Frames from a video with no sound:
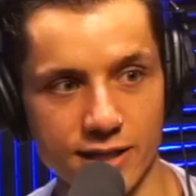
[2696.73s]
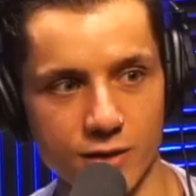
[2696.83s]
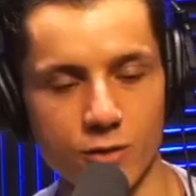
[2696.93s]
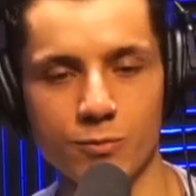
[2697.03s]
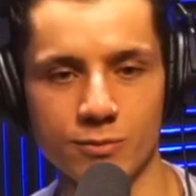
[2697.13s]
I
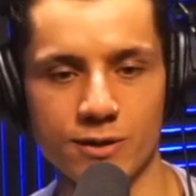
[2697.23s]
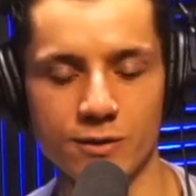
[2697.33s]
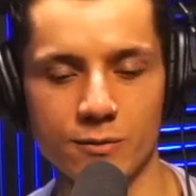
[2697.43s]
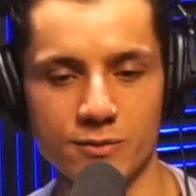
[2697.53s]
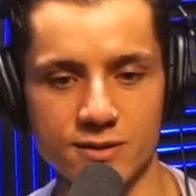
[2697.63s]

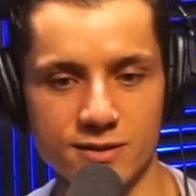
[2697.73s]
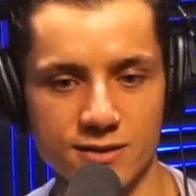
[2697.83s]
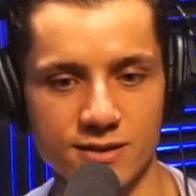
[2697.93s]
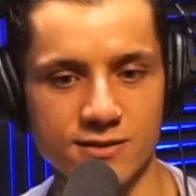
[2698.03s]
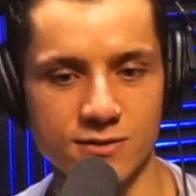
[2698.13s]
hope
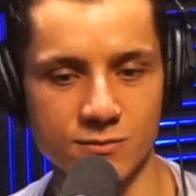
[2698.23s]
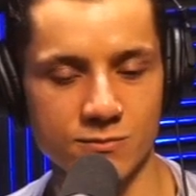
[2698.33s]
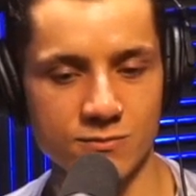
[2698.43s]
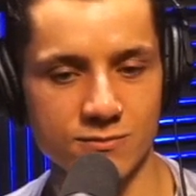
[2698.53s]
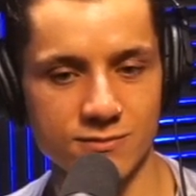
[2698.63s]
it doesn't.
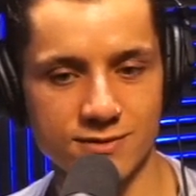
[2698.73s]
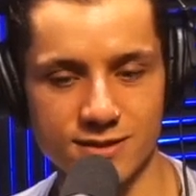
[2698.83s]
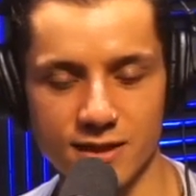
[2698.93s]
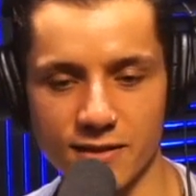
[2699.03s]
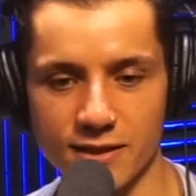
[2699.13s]

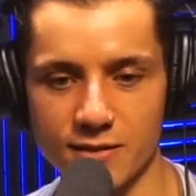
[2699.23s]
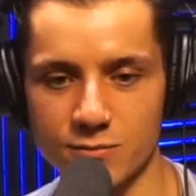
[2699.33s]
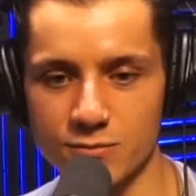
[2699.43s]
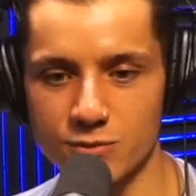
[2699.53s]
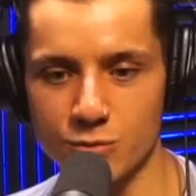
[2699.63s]
It's not like
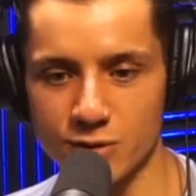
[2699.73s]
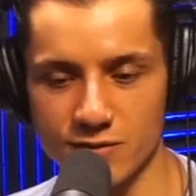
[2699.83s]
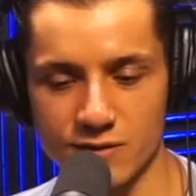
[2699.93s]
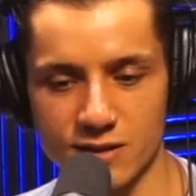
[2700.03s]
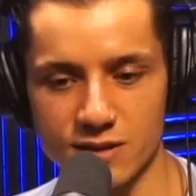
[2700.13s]
too big
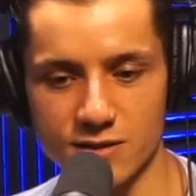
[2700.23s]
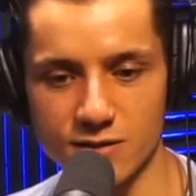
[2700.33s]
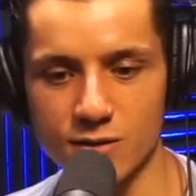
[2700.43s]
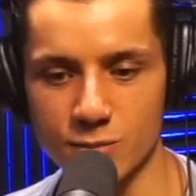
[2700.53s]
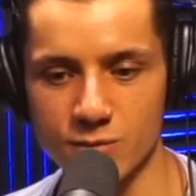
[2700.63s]
of a thing to
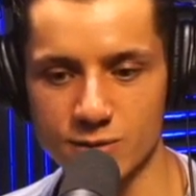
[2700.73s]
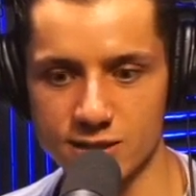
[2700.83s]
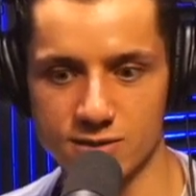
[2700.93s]
talk about, but that's